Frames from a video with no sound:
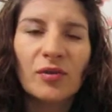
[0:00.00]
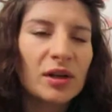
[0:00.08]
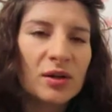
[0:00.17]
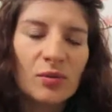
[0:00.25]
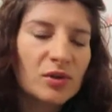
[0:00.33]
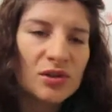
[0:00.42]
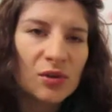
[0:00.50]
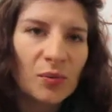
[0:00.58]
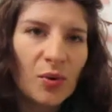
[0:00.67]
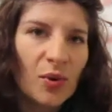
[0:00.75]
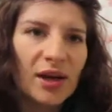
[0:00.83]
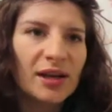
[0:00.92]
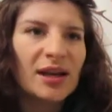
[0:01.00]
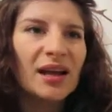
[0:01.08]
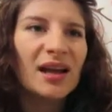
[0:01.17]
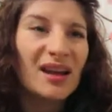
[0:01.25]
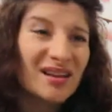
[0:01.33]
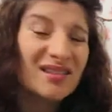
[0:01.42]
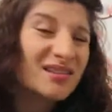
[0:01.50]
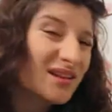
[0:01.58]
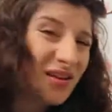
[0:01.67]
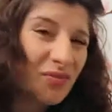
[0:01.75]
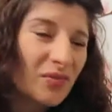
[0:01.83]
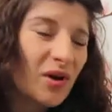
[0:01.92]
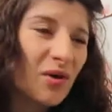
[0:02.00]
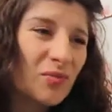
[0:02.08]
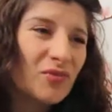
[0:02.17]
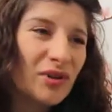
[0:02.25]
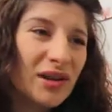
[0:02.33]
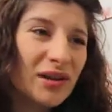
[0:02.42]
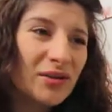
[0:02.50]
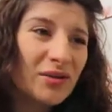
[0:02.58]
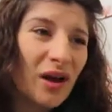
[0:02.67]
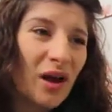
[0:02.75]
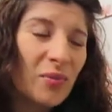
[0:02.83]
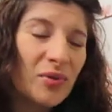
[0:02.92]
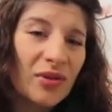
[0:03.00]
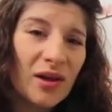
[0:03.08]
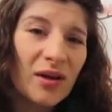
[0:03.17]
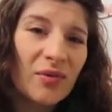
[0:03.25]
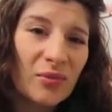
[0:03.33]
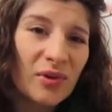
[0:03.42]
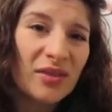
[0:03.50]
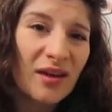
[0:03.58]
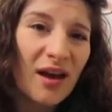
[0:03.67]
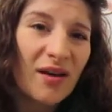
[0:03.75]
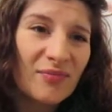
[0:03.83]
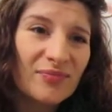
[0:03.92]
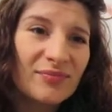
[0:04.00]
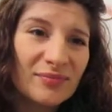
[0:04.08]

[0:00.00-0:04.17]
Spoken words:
really, what's the point? And I'm really up there with that.